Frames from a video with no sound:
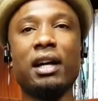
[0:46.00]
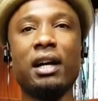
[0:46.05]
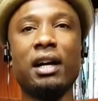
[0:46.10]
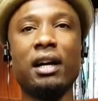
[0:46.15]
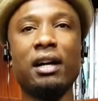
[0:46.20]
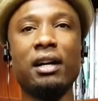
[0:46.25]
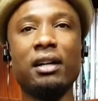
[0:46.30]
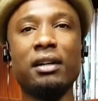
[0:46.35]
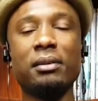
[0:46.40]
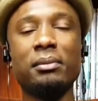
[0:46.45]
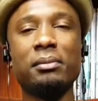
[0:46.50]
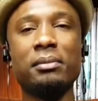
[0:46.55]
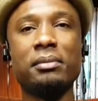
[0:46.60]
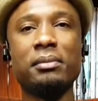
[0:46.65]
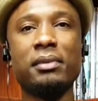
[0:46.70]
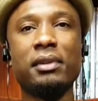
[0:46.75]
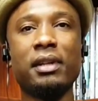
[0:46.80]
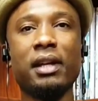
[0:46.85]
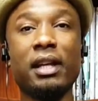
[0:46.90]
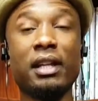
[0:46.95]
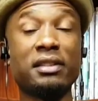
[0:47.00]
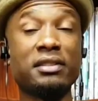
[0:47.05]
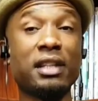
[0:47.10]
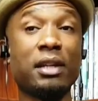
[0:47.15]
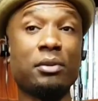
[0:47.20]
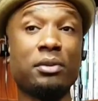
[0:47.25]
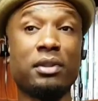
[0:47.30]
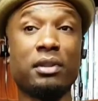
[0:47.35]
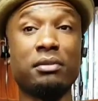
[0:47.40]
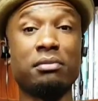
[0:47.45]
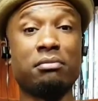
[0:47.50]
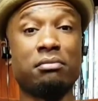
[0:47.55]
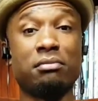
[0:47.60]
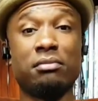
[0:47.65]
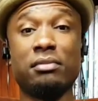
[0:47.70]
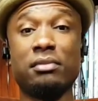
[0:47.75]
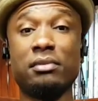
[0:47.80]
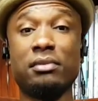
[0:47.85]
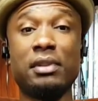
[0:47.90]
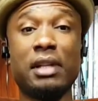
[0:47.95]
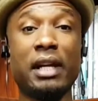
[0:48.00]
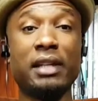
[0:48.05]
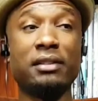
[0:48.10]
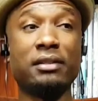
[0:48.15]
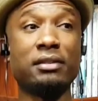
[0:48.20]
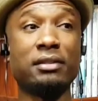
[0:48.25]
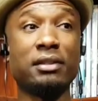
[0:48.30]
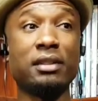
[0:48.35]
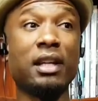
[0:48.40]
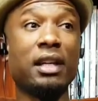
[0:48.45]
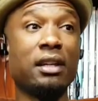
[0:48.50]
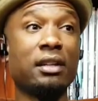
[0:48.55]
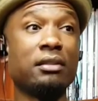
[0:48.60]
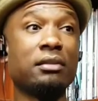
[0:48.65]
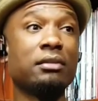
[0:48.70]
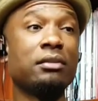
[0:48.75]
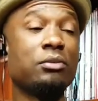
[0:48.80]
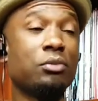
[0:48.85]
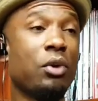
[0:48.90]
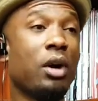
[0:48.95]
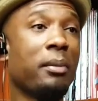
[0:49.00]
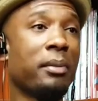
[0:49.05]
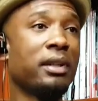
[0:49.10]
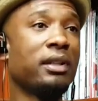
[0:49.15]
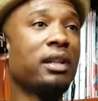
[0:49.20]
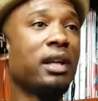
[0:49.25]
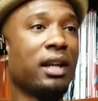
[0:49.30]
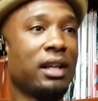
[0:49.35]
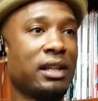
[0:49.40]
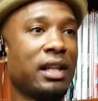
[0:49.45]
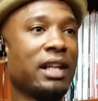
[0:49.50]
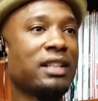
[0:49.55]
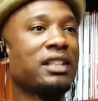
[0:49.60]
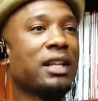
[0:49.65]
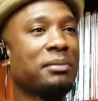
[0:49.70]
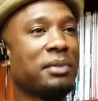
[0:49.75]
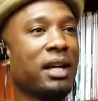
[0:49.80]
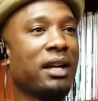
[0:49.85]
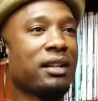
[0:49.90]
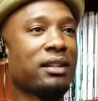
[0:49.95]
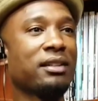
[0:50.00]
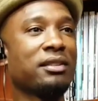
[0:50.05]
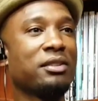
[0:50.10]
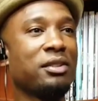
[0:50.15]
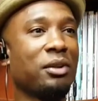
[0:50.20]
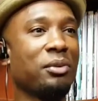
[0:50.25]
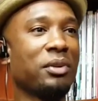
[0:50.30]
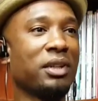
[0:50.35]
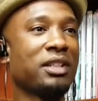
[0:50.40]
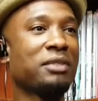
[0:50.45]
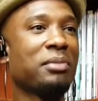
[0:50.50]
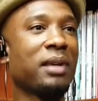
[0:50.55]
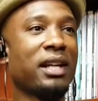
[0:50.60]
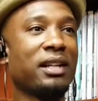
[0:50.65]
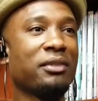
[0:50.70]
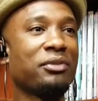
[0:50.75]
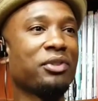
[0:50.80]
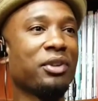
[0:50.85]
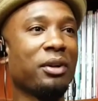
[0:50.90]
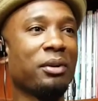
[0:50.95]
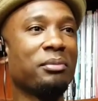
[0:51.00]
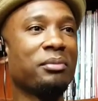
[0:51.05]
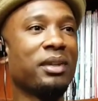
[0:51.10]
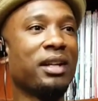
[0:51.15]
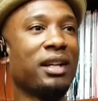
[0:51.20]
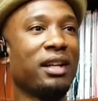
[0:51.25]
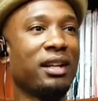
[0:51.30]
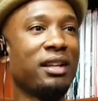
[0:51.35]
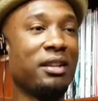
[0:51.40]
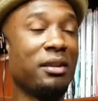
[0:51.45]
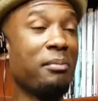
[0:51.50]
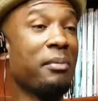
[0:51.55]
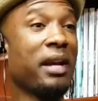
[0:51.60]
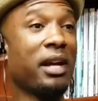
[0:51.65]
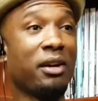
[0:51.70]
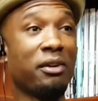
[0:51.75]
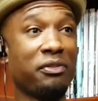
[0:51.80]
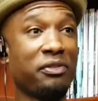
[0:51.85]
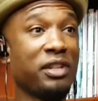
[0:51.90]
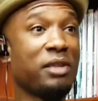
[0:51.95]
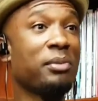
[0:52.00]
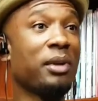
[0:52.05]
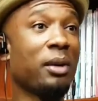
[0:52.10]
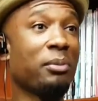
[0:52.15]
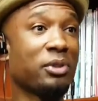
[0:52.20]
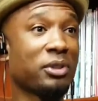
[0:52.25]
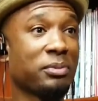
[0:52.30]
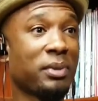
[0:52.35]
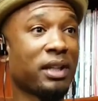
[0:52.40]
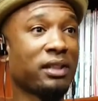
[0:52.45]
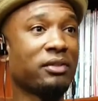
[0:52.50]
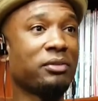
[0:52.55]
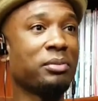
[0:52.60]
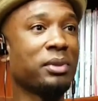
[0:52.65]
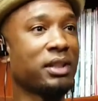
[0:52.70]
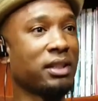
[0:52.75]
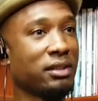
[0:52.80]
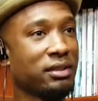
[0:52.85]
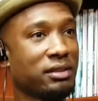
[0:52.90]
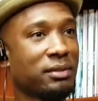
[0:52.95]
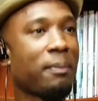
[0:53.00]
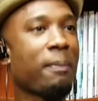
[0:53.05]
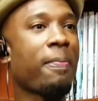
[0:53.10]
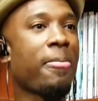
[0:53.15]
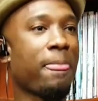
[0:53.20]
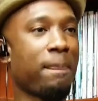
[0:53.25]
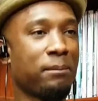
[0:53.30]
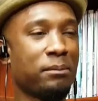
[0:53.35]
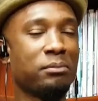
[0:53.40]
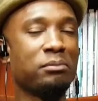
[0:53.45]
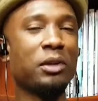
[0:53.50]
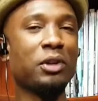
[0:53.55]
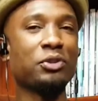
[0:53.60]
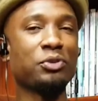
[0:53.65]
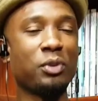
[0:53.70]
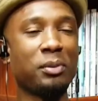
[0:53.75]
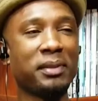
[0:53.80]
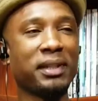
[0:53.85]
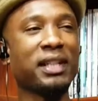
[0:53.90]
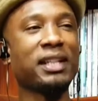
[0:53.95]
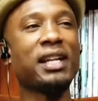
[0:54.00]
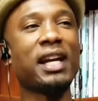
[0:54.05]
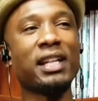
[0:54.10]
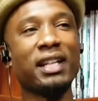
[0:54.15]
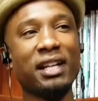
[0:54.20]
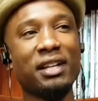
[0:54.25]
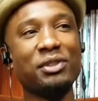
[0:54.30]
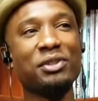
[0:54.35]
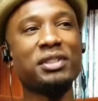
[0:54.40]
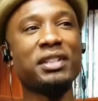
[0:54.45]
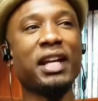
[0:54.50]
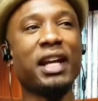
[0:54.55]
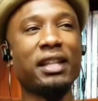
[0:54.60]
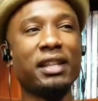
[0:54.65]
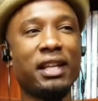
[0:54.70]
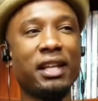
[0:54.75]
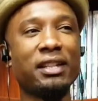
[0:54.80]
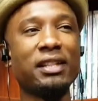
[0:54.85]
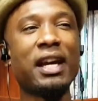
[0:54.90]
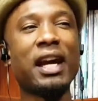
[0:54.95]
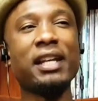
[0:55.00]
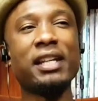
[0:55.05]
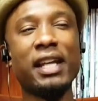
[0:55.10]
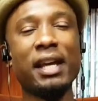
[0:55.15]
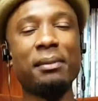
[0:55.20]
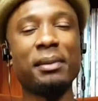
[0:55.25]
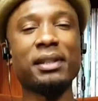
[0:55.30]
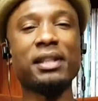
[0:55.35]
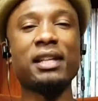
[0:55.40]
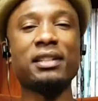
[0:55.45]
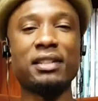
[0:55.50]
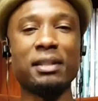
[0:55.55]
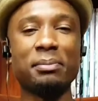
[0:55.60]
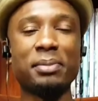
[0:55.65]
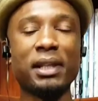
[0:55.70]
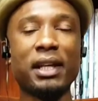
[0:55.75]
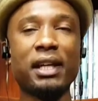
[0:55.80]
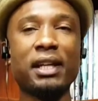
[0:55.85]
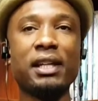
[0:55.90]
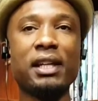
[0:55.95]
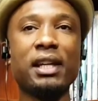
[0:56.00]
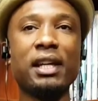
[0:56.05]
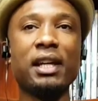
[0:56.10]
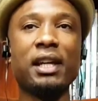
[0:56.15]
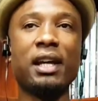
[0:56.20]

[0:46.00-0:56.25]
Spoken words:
And let's say it was a light-skinned woman. A lot of times I, would explain it from the male-female perspective, because most women can kind of understand that dynamic that's at play.